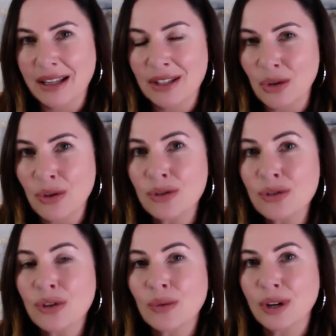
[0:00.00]
So those
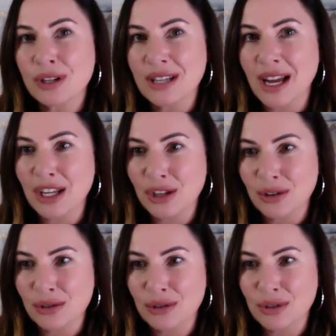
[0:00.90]
are the words I
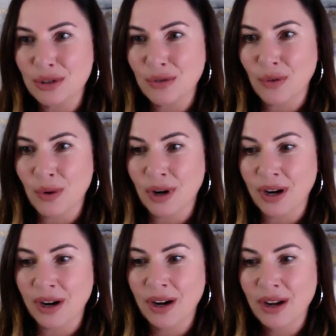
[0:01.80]
use
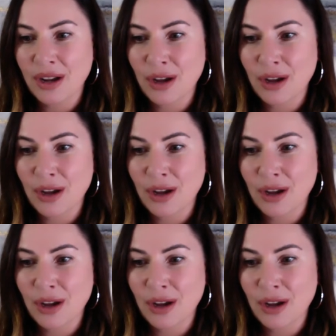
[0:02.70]
for